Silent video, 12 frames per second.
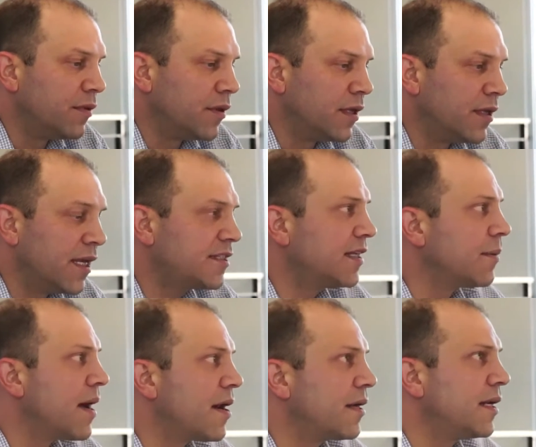the, nice thing
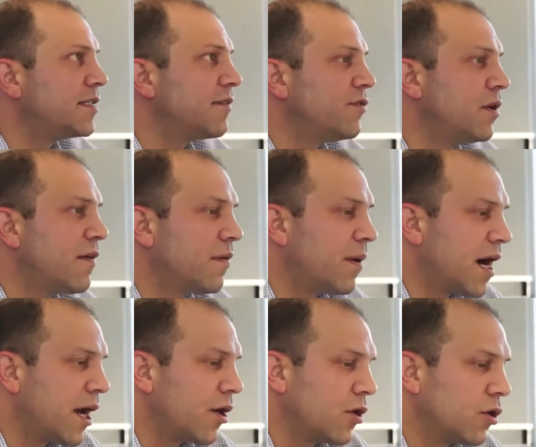about it is if you have a
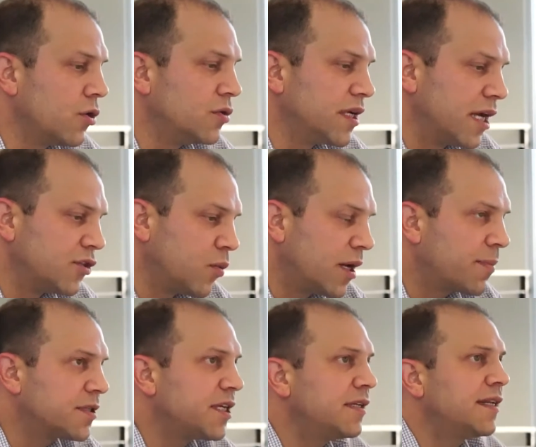buyer who's got
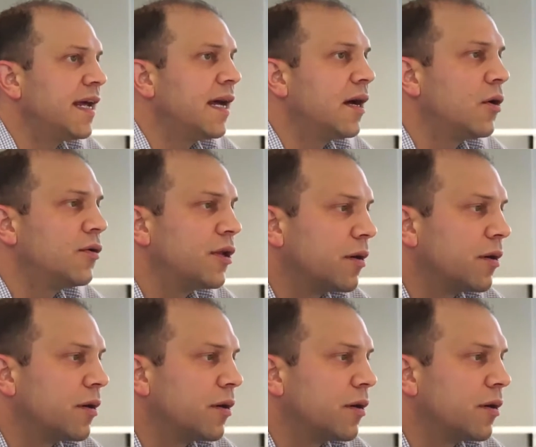20% down,